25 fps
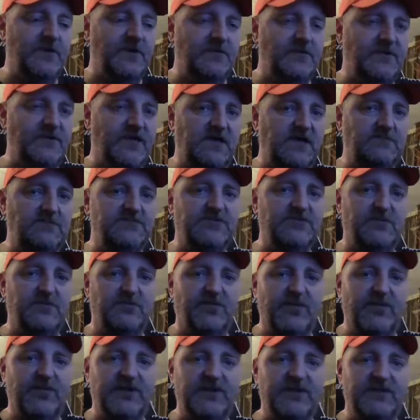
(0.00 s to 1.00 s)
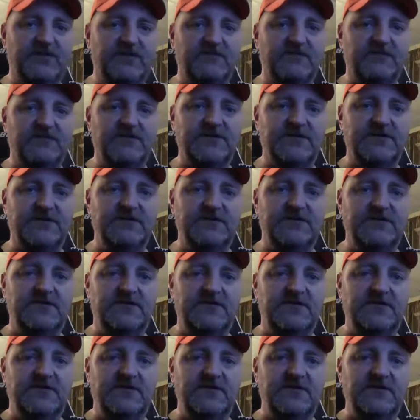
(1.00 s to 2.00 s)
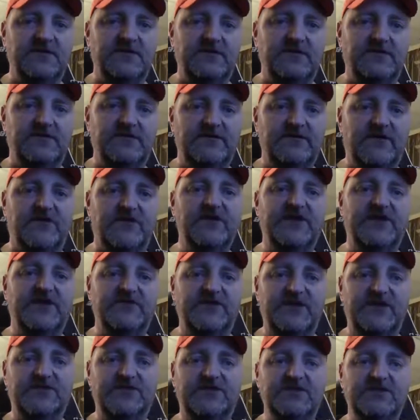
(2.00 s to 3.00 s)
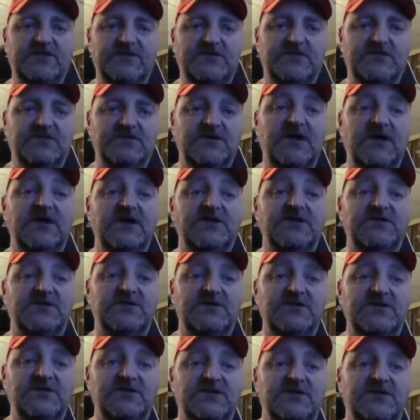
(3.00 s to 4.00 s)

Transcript: games to play and everything. Oh, you get that too? Nice.